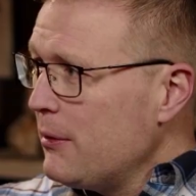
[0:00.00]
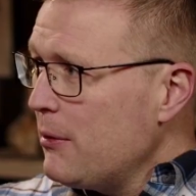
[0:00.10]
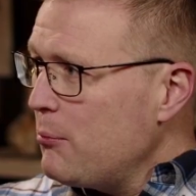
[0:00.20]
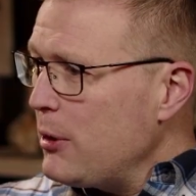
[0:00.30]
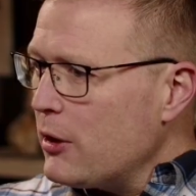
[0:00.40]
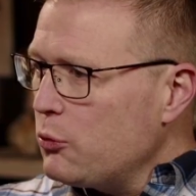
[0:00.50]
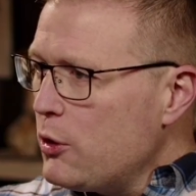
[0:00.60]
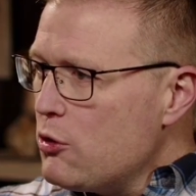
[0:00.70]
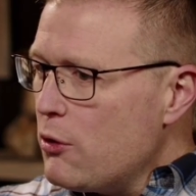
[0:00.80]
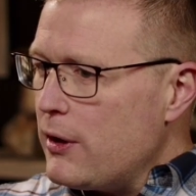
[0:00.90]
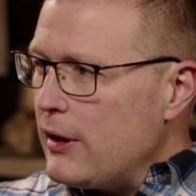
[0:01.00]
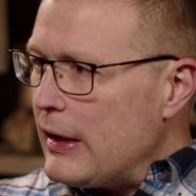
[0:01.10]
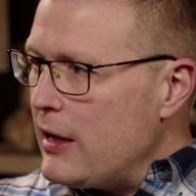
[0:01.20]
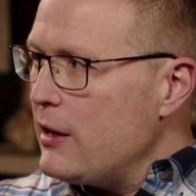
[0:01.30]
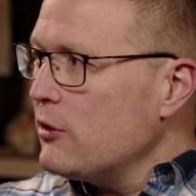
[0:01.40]
Because we know that
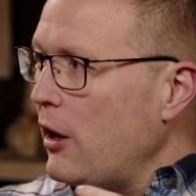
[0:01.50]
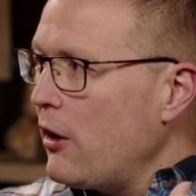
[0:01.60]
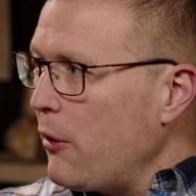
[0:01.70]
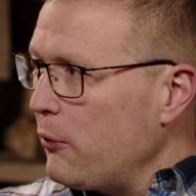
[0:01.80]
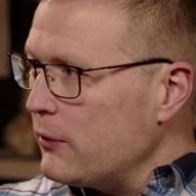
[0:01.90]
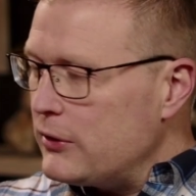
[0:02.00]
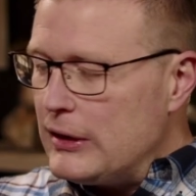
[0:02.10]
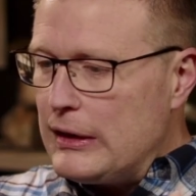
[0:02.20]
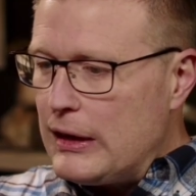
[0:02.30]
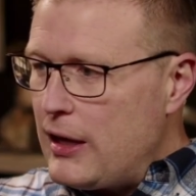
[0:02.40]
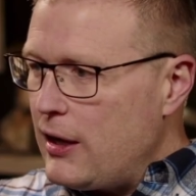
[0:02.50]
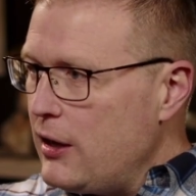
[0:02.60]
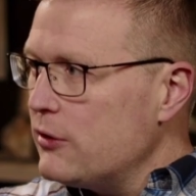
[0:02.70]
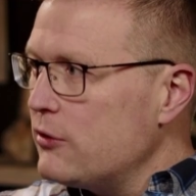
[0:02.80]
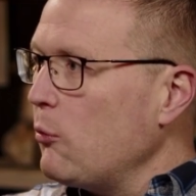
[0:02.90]
he is not an author of sin. He, he
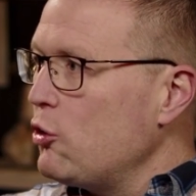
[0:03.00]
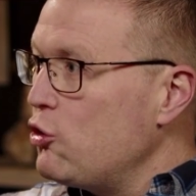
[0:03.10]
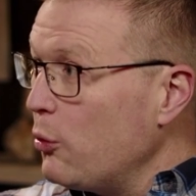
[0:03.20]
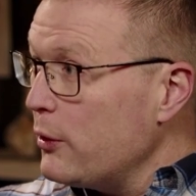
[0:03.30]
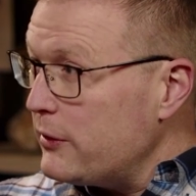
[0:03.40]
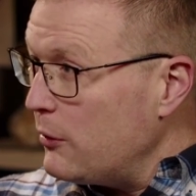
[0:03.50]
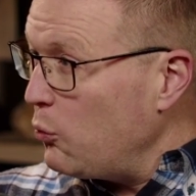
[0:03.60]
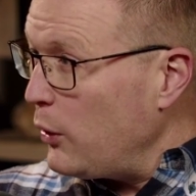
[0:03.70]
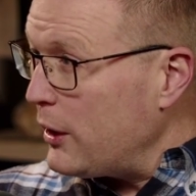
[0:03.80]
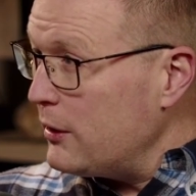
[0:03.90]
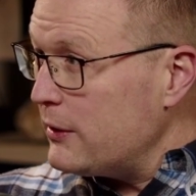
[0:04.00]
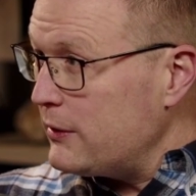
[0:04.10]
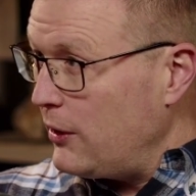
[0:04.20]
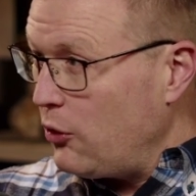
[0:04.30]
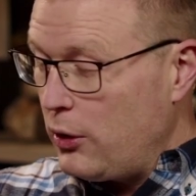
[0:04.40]
does not rejoice in wickedness
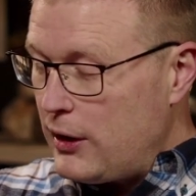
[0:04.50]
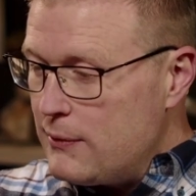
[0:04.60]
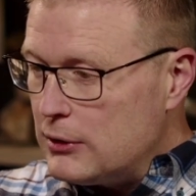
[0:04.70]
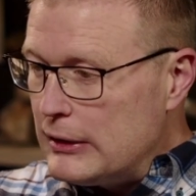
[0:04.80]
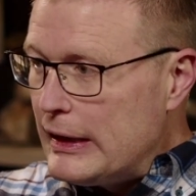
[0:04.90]
or evil.